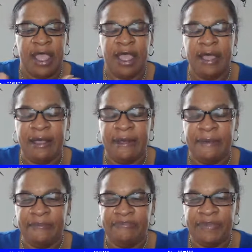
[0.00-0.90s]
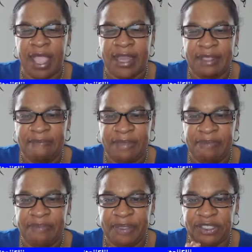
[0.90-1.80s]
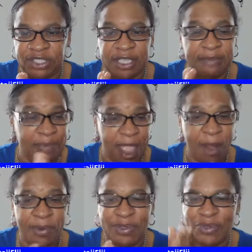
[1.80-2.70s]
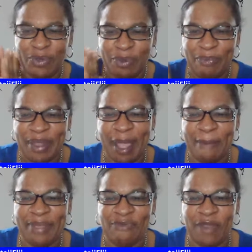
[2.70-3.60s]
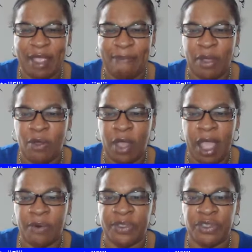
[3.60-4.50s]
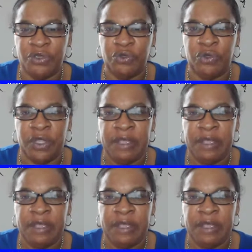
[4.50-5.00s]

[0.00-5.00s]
I didn't mean Binge Thinker, but how are you? But I mean Redbone. How are you?